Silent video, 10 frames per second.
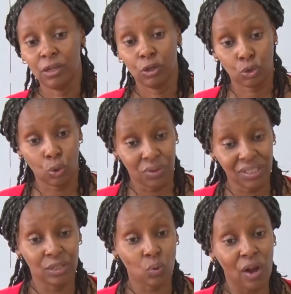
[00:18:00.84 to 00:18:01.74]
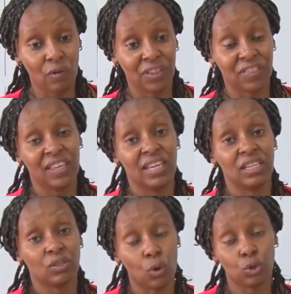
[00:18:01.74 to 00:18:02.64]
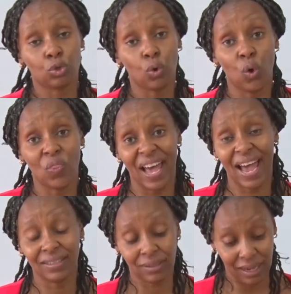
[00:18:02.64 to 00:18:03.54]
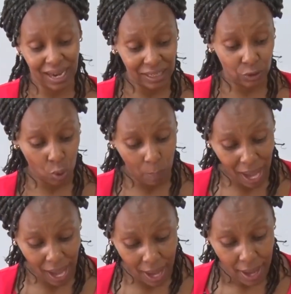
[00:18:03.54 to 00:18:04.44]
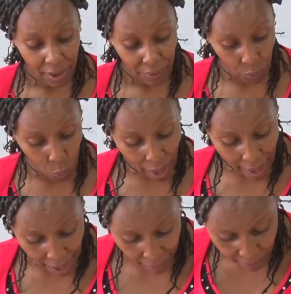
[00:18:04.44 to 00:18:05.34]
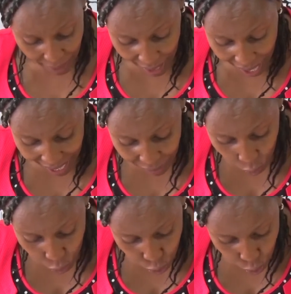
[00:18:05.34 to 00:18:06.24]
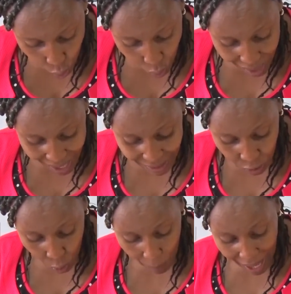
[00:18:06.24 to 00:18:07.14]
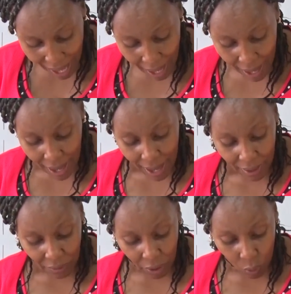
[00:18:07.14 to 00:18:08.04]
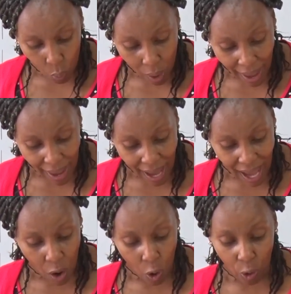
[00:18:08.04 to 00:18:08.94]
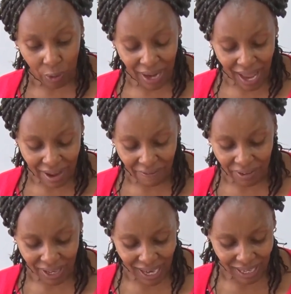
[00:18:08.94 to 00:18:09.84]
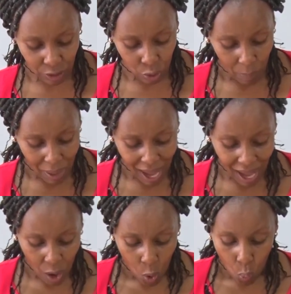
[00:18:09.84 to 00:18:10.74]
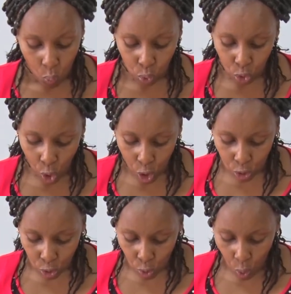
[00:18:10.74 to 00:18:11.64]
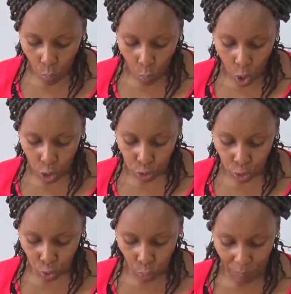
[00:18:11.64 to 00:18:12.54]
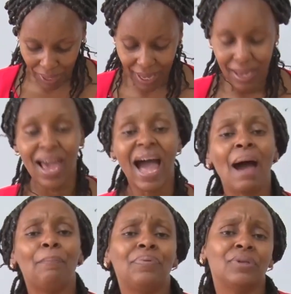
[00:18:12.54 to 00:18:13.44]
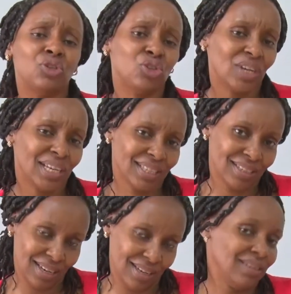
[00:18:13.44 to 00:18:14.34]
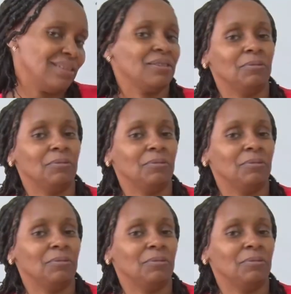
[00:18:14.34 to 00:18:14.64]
so this is one of the things also that customer require. And also customer require, or every customer would also want to be appreciated.